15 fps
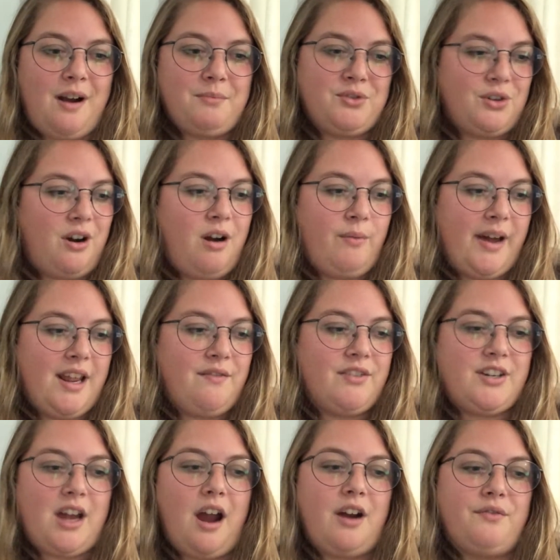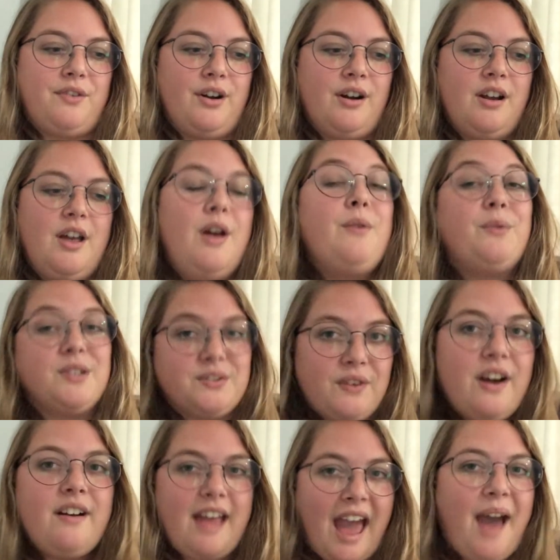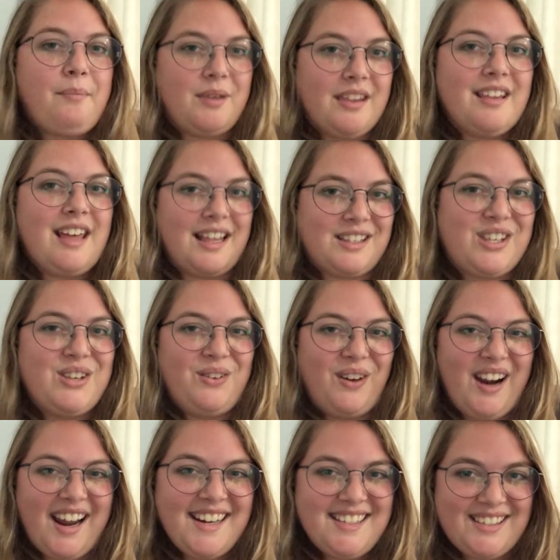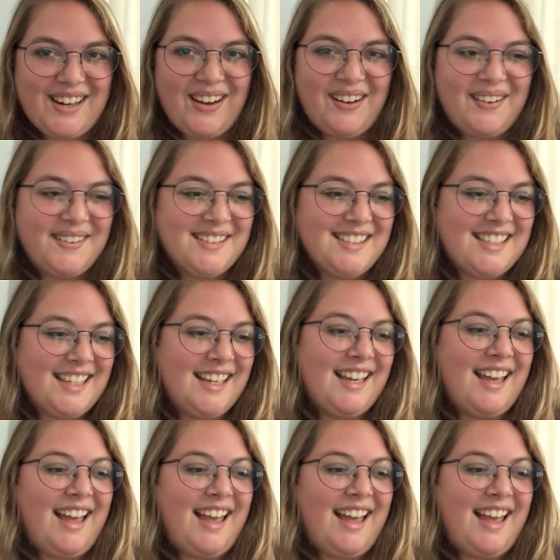I'm sure our wedding photographer was very happy that that's the one I chose.